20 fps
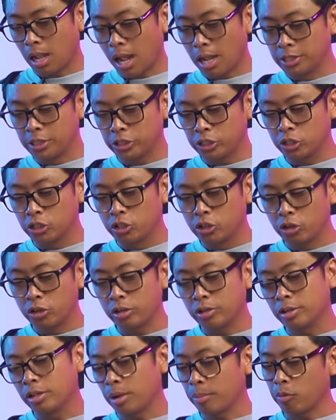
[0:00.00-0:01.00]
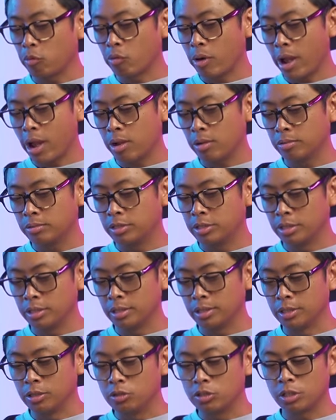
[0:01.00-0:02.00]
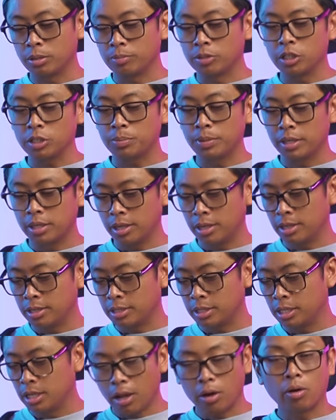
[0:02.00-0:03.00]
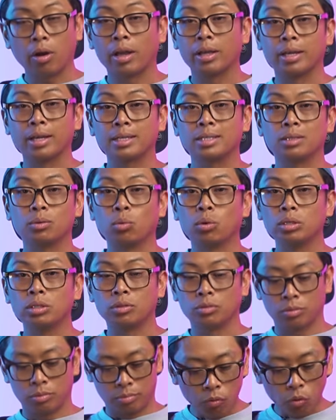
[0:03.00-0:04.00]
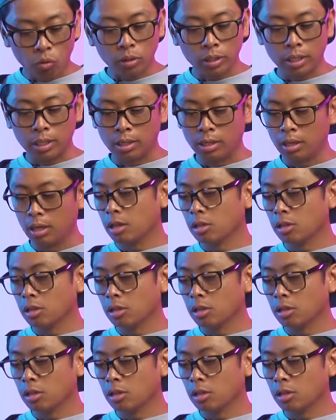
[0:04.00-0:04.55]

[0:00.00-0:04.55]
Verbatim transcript: I just couldn't come around to using them just because, I don't know, I guess it wasn't fully